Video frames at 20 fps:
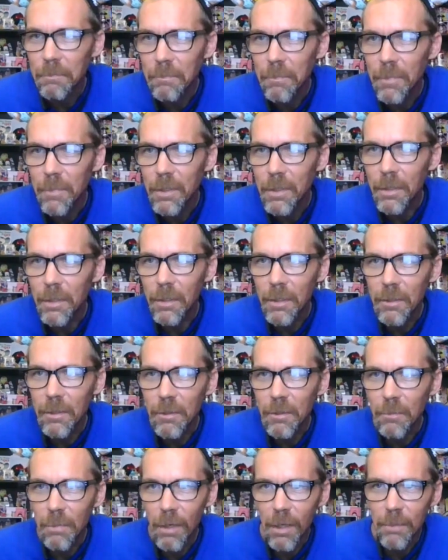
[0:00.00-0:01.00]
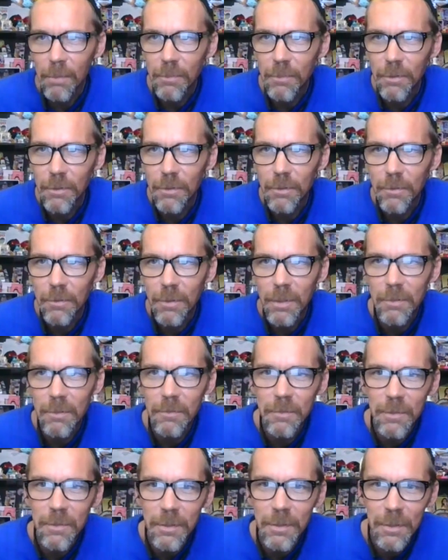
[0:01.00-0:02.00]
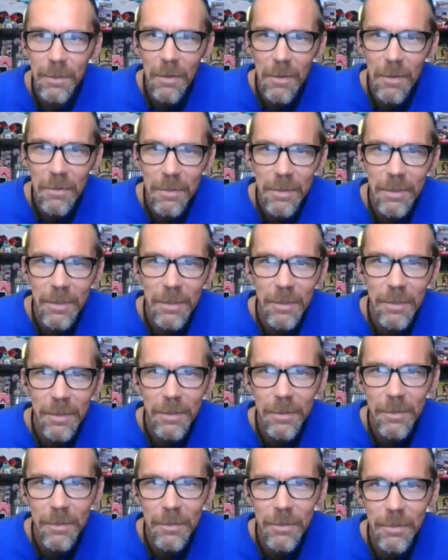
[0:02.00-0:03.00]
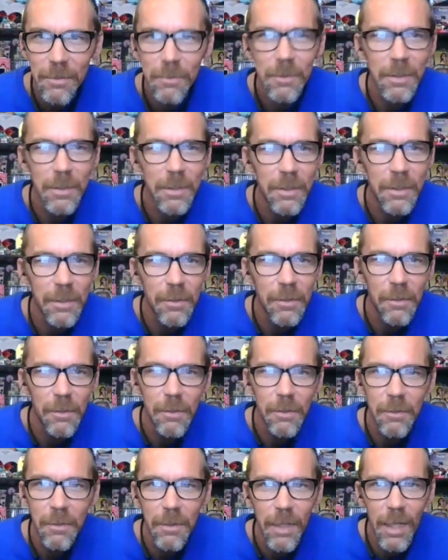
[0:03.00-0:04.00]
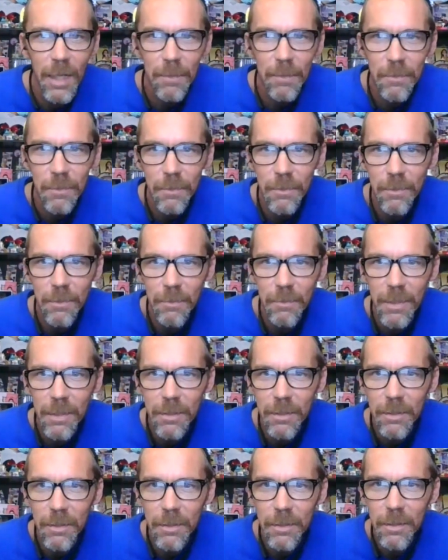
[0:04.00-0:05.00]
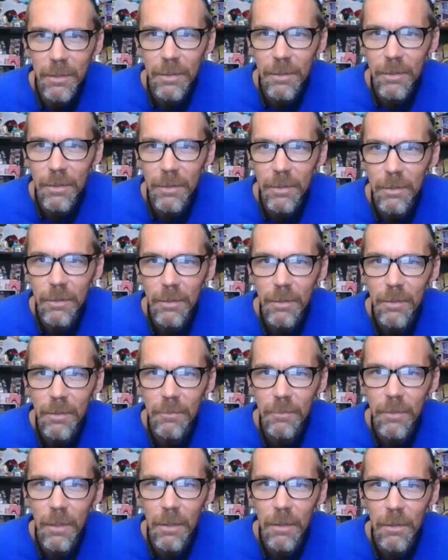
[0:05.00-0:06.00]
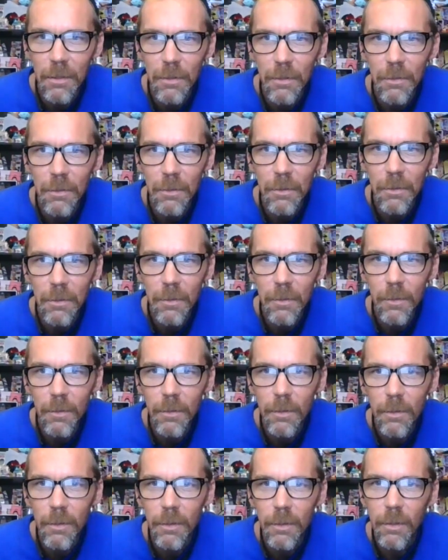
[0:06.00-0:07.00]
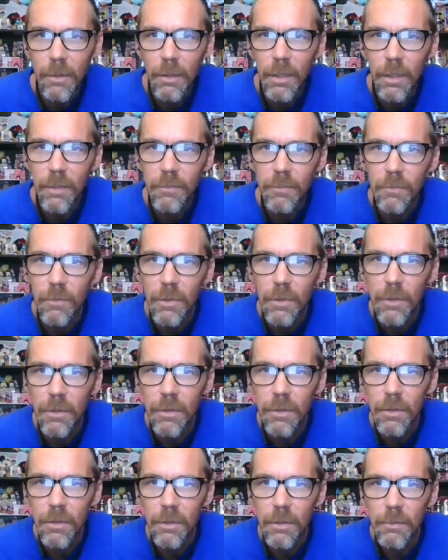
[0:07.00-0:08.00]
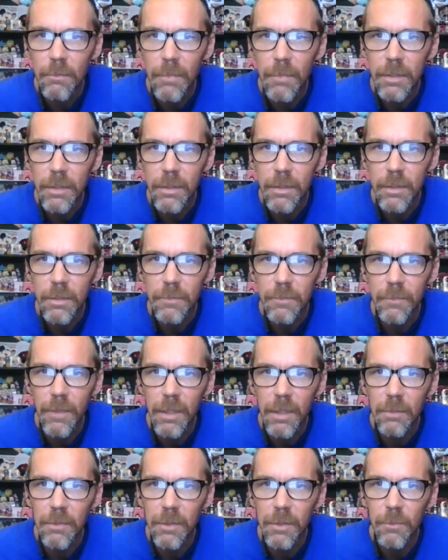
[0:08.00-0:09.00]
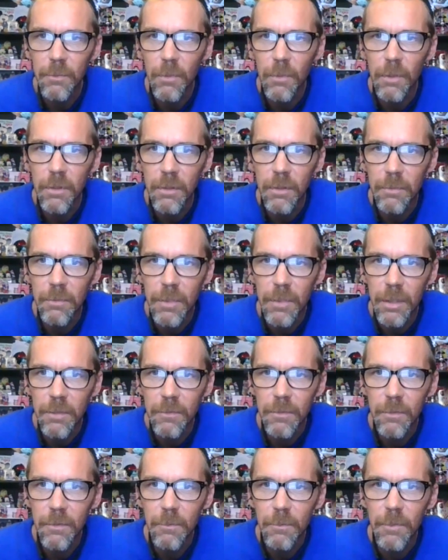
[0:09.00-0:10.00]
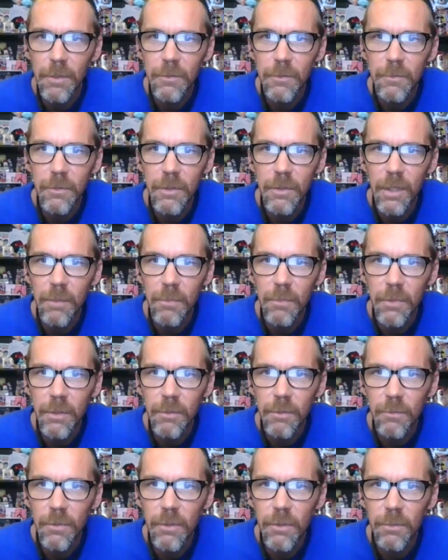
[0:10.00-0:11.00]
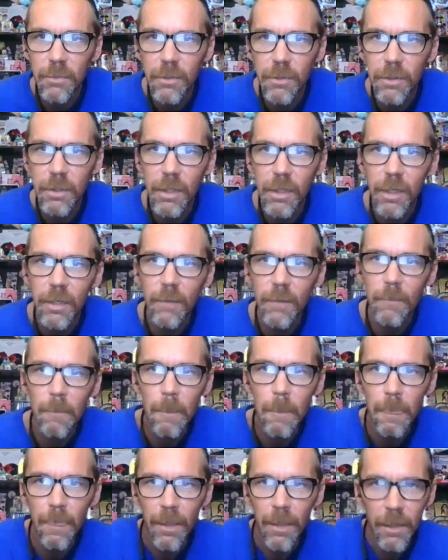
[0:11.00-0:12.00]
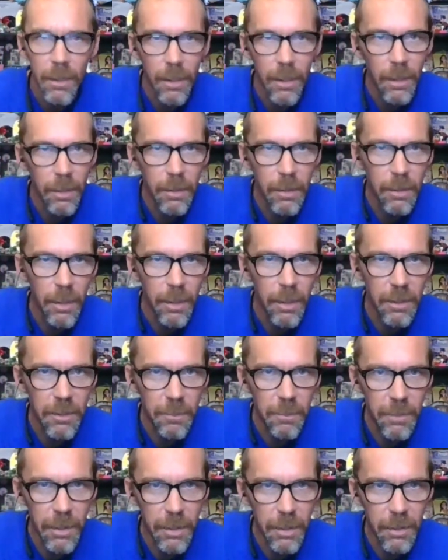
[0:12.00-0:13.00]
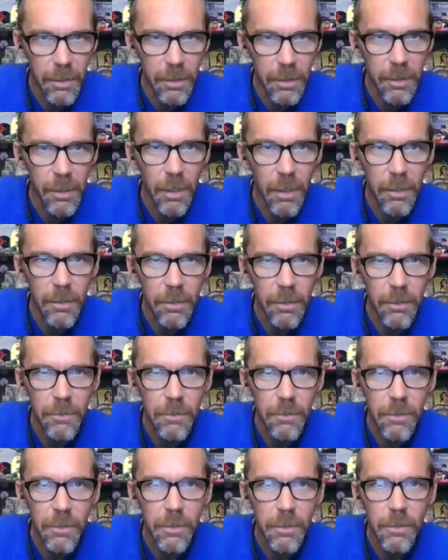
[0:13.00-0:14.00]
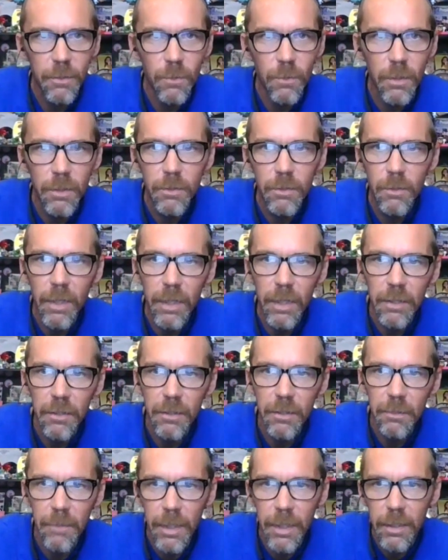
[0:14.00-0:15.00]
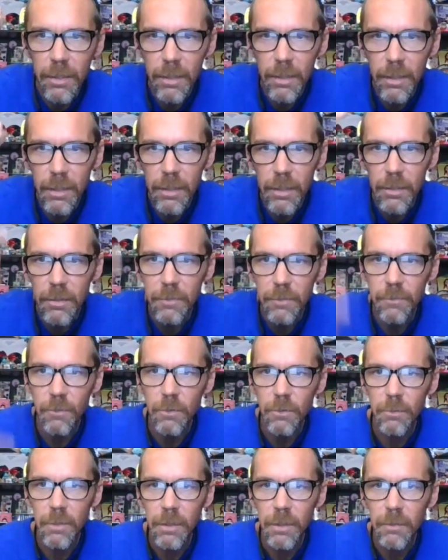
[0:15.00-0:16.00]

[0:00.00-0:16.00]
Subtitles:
Glitter bombed her or whatever she calls it. She was in here earlier. Absolutely amazing. Love Cargo. Life with Mesta's family. Welcome. Thanks for so much for stopping in. Really appreciate it. And speaking of Cargo, she's the one who actually made these for me.